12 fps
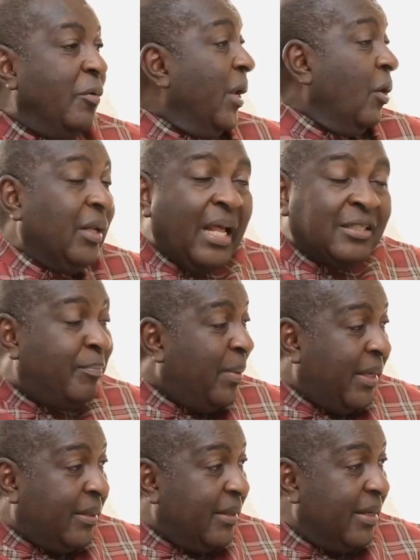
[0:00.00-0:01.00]
We're not as
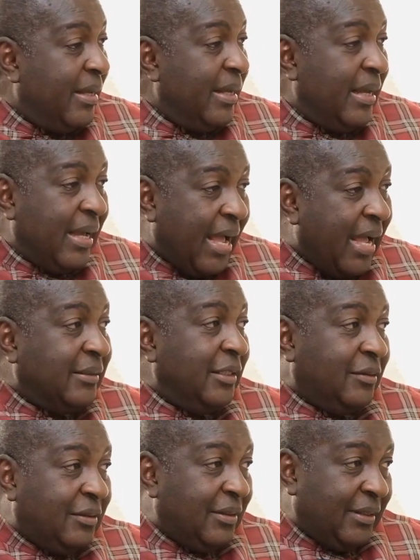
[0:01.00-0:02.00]
big yeah. as
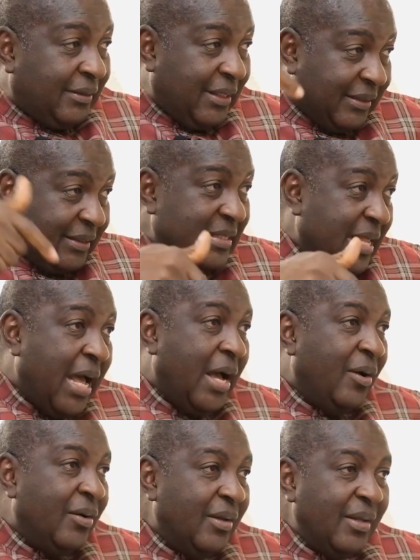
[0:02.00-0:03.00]
it, it is
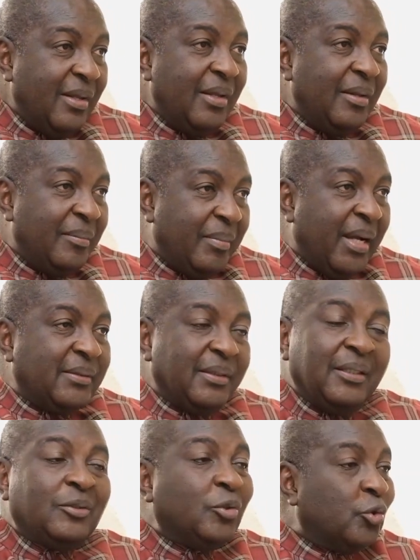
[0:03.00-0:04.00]
now. Yeah. But
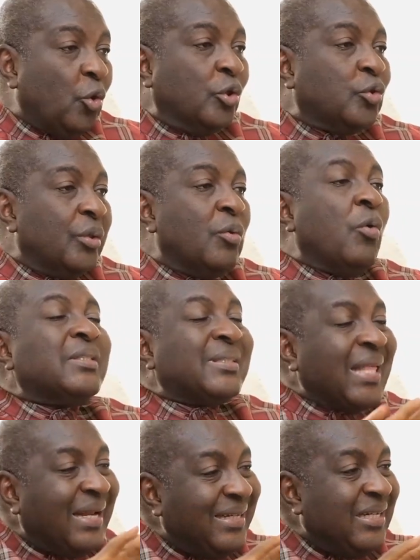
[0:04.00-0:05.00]
he taught, he was
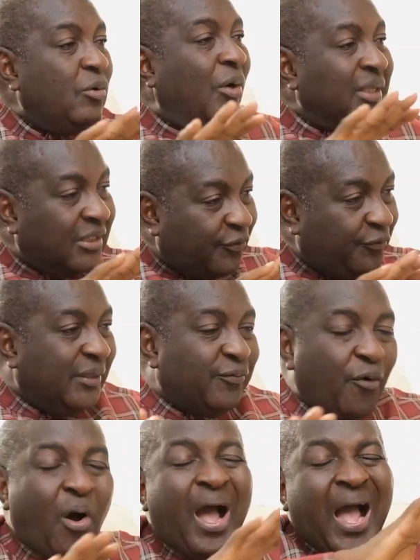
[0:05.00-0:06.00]
standing on his feet
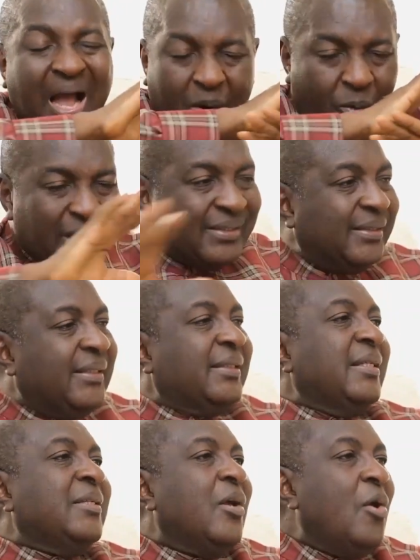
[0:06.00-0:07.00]
for hours
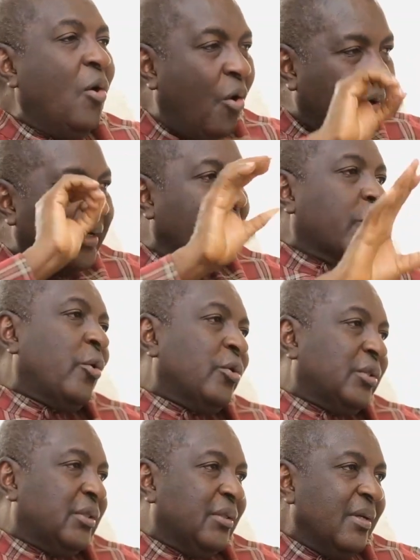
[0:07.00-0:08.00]
teaching on the
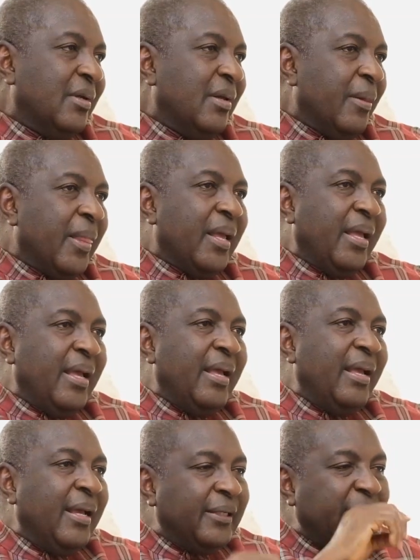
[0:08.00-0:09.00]
cross. Wow. Uh,
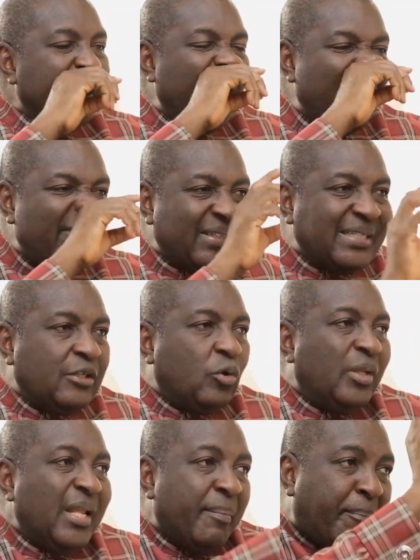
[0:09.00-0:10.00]
and he emphasized
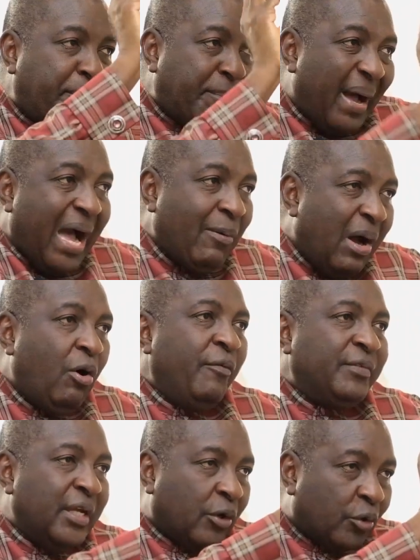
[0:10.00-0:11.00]
on the power
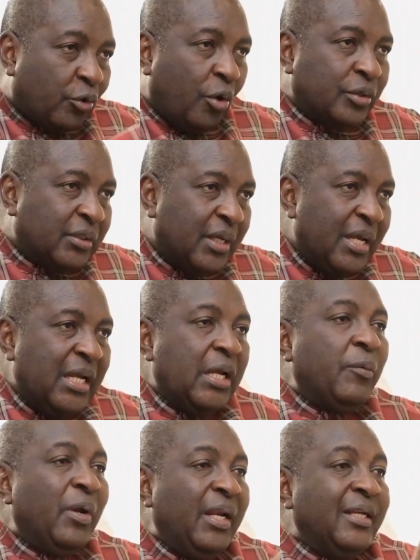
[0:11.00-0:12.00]
of the cross mm.
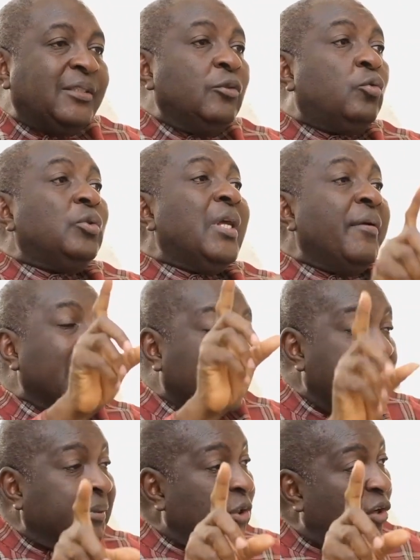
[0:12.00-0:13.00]
in relation to the
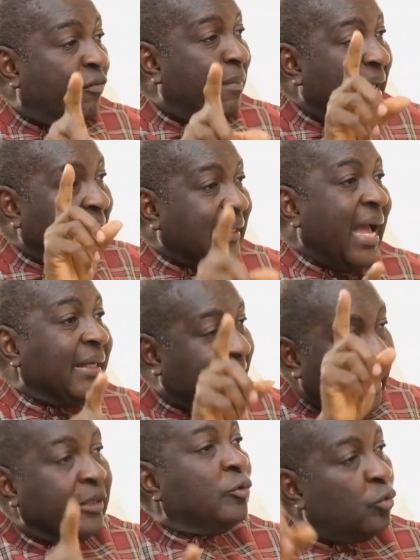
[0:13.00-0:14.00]
redemption of mankind
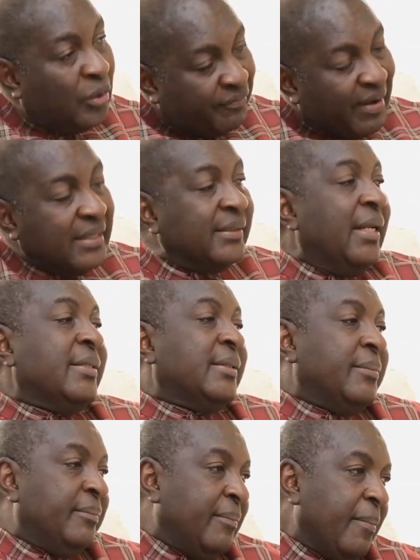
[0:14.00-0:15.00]
mm. and to
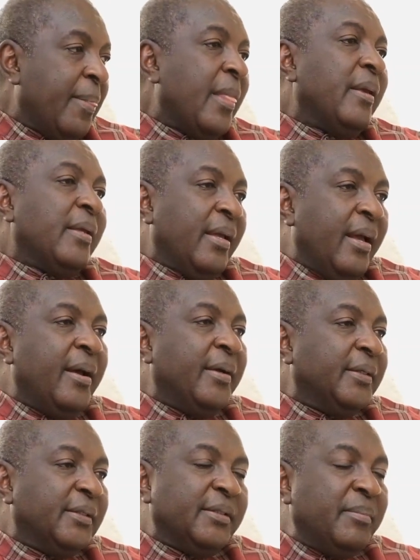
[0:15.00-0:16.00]
evangelism. Wow.
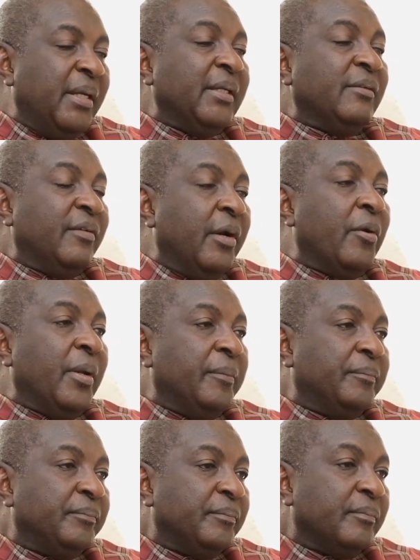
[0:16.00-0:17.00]
Yeah, he made it very well.
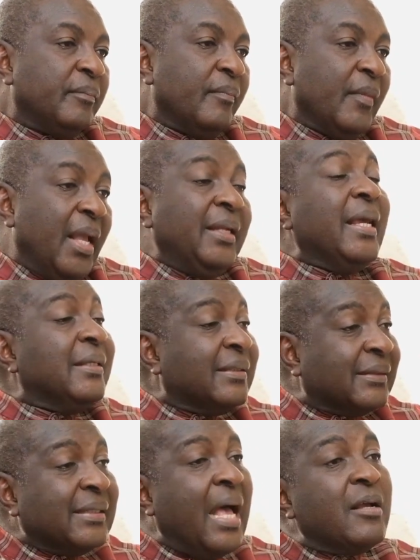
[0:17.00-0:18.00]
Wow. And then wow. he
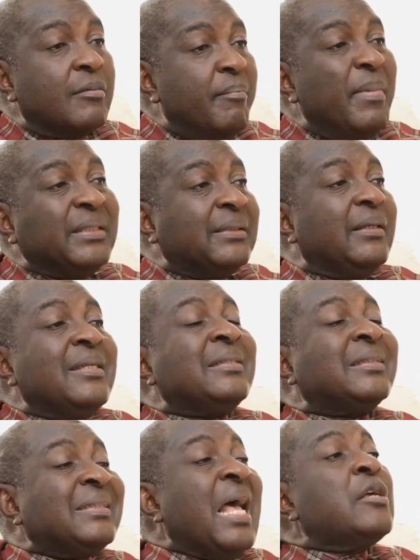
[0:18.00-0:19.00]
sang, he
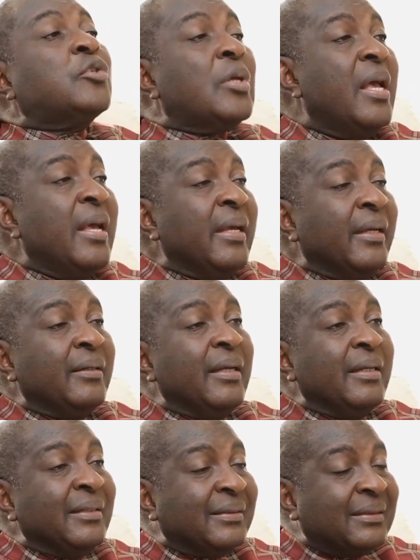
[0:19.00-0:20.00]
sang, he,
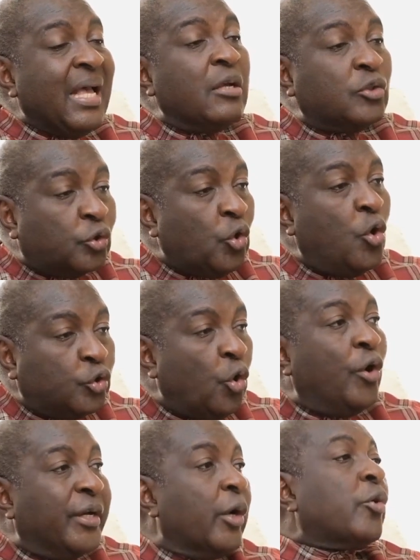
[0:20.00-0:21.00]
he sang songs
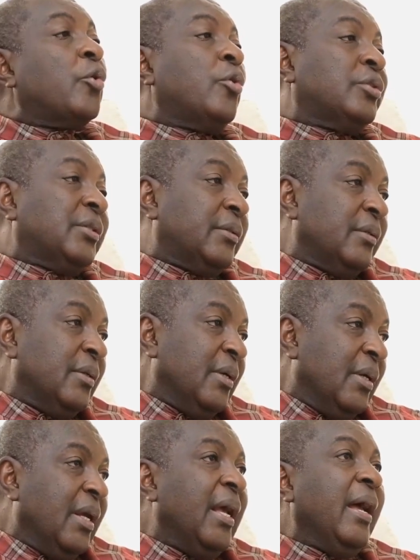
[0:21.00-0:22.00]
on the cross.
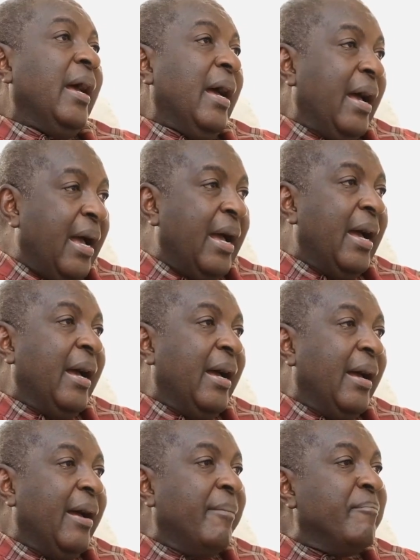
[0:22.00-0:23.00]
Mm.
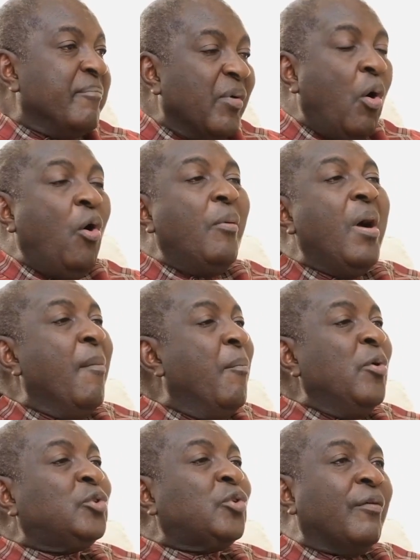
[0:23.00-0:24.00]
Um,
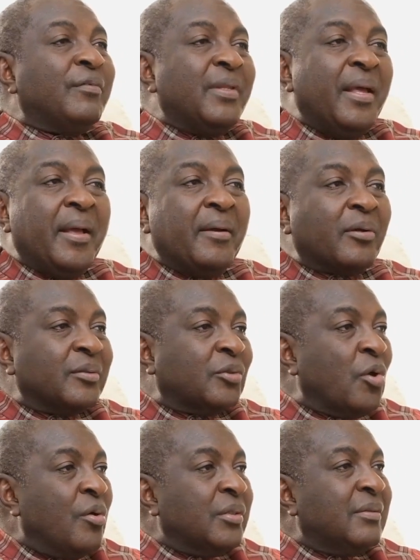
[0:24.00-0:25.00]
most of the
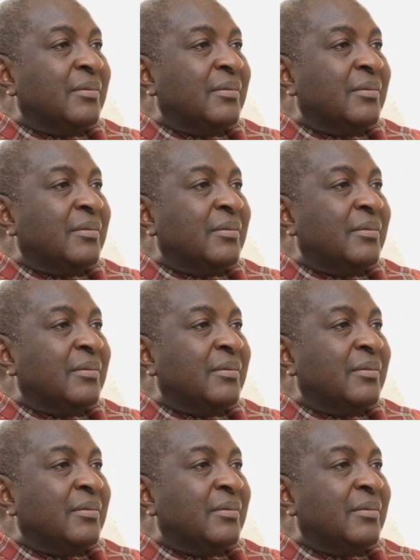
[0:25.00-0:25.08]
songs